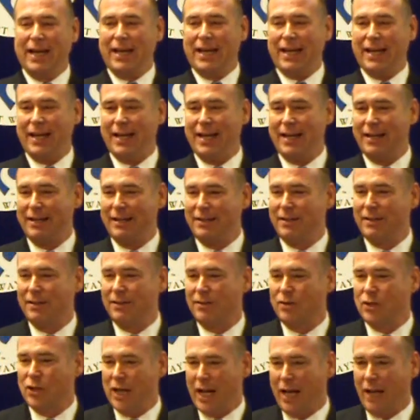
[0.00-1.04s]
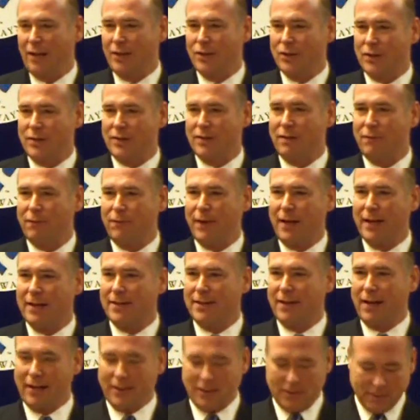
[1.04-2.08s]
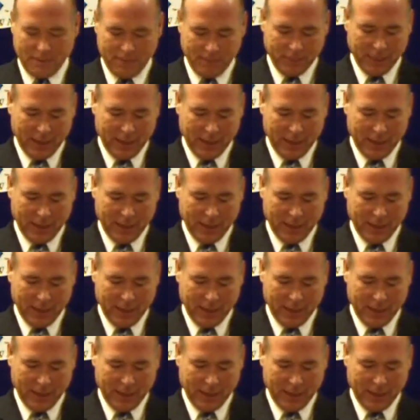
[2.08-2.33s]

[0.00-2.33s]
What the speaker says: and challenges that face us.